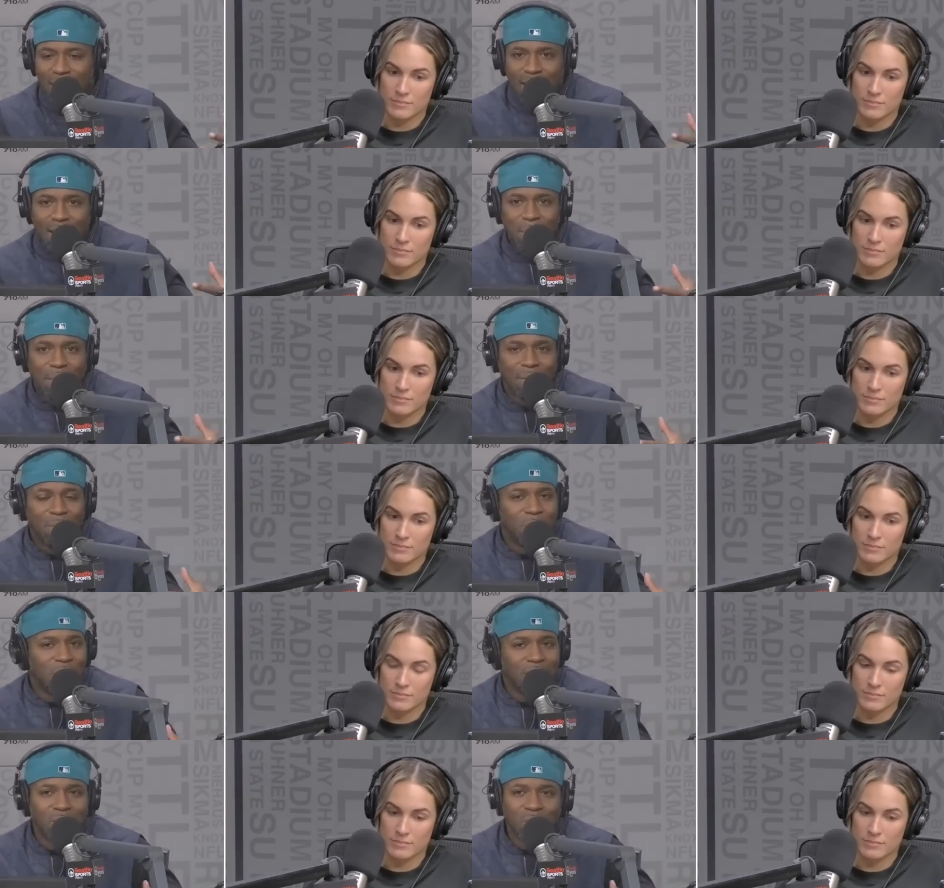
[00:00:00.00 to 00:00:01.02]
Speaker 1: I mean,
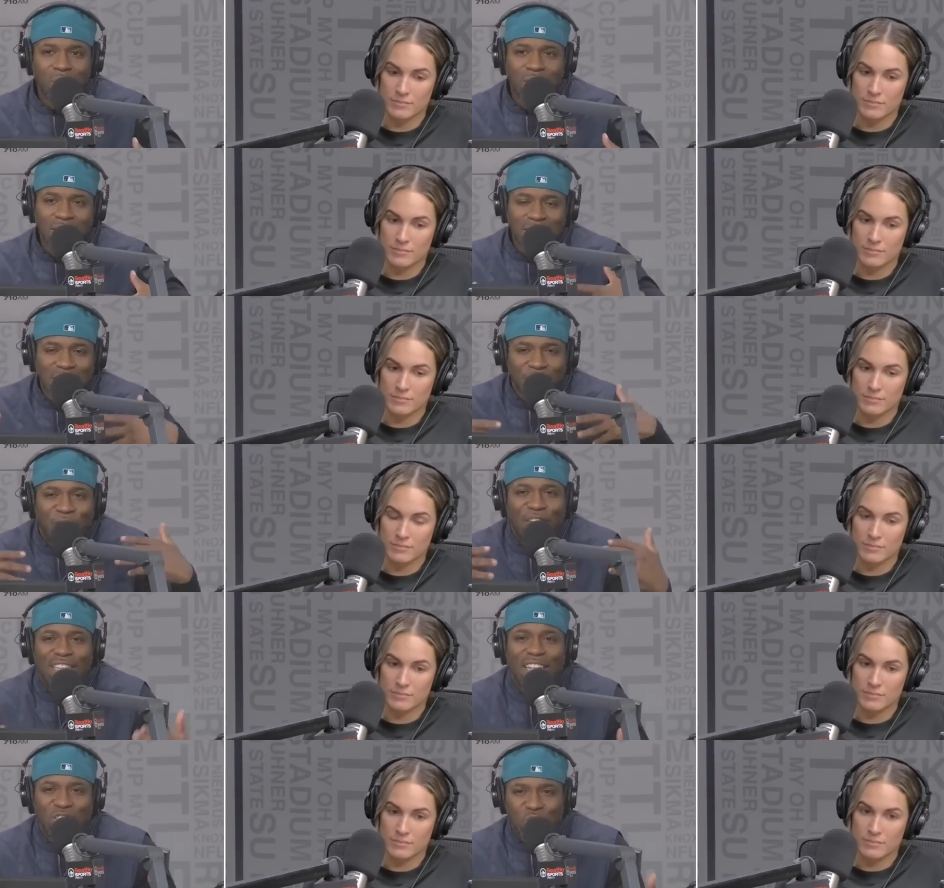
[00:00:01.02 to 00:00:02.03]
what is that the
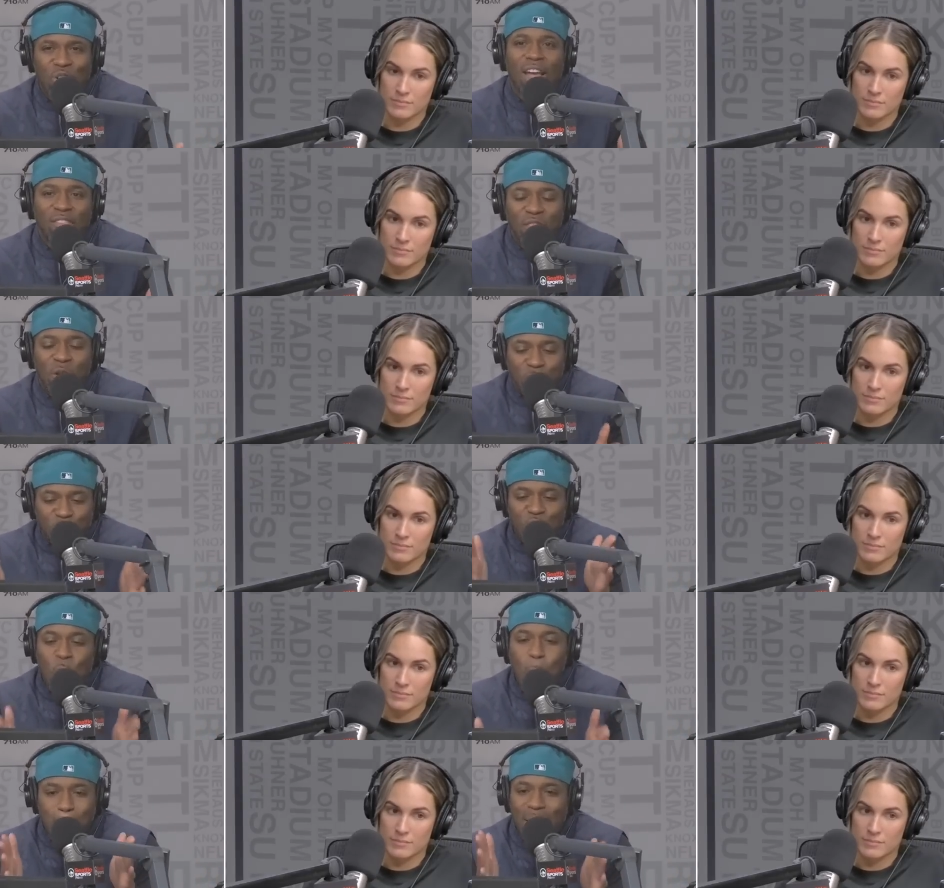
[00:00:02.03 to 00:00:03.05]
feeling that you got that there was
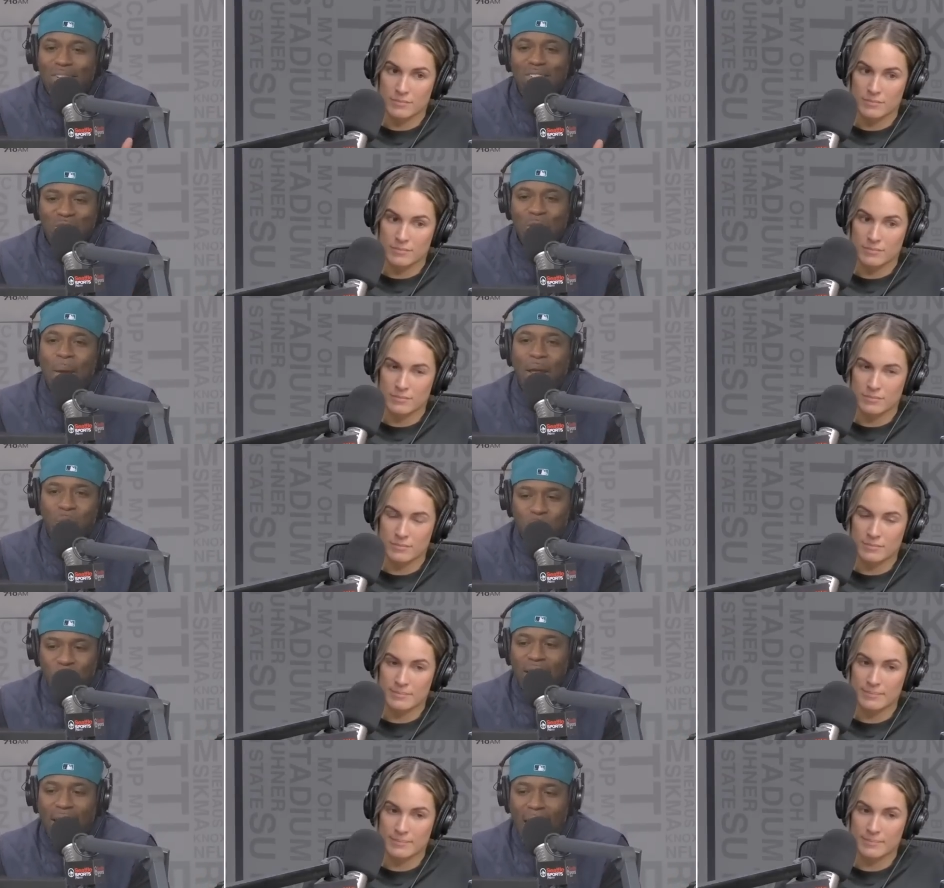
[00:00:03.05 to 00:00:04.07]
no budging, no matter
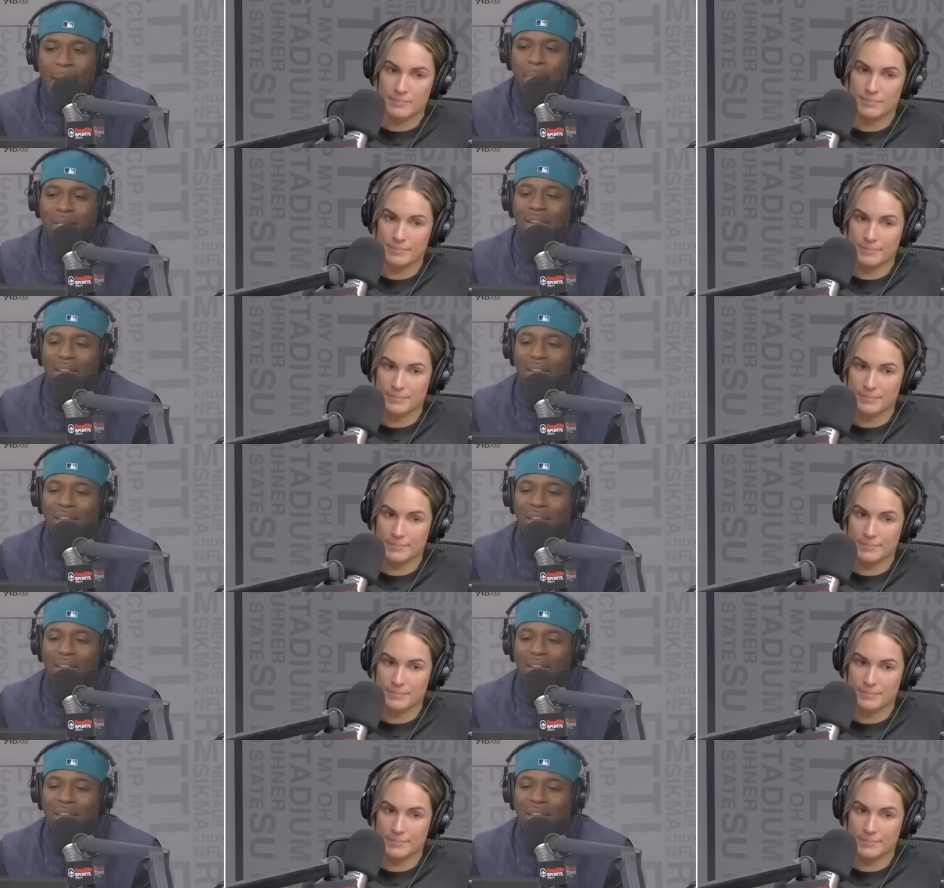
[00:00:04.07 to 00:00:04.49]
what happened,